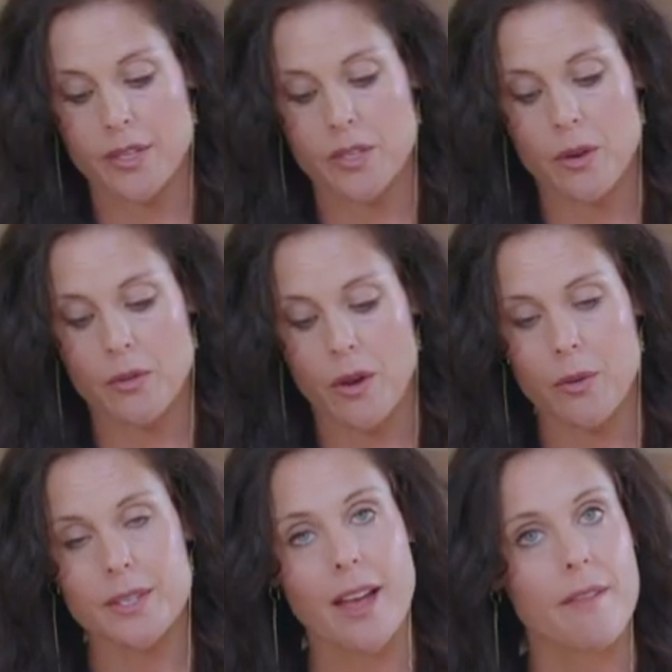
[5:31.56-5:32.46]
I don't
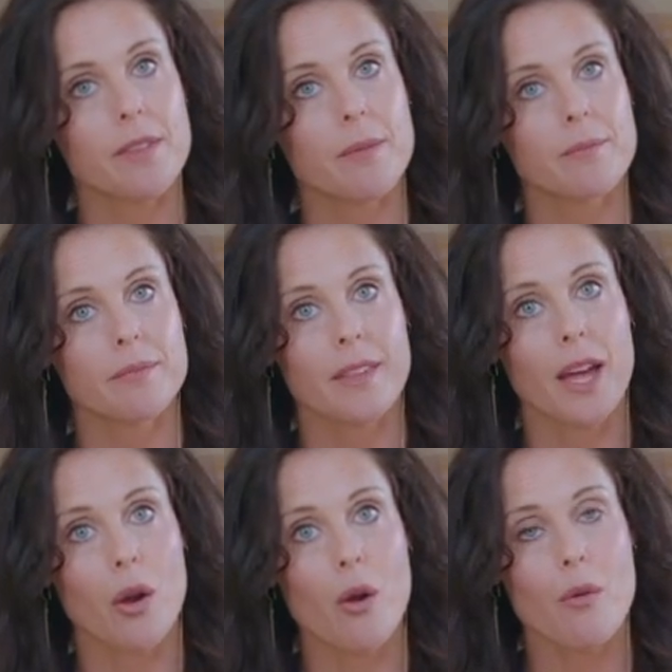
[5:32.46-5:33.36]
always have them
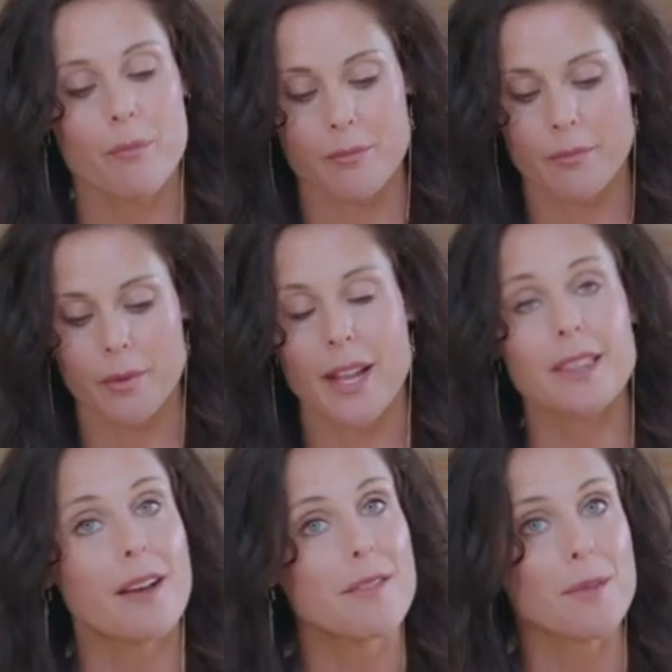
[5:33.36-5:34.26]
at home, but I
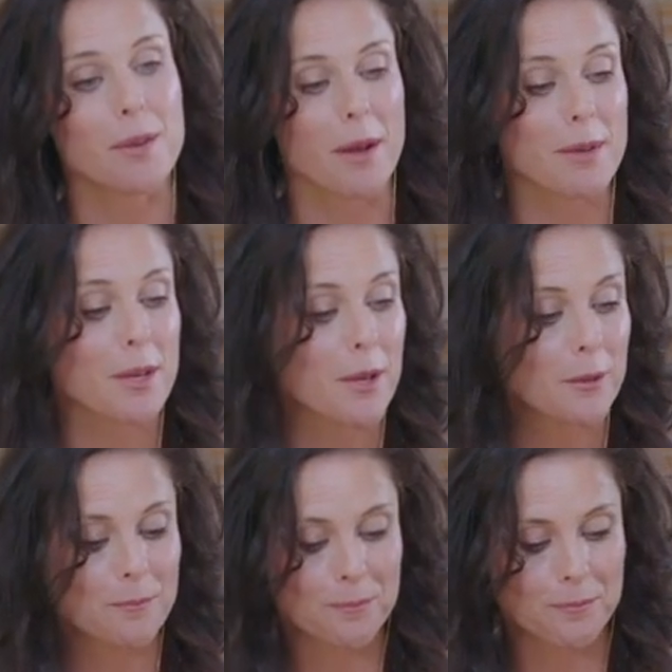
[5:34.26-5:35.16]
love them when I'm here.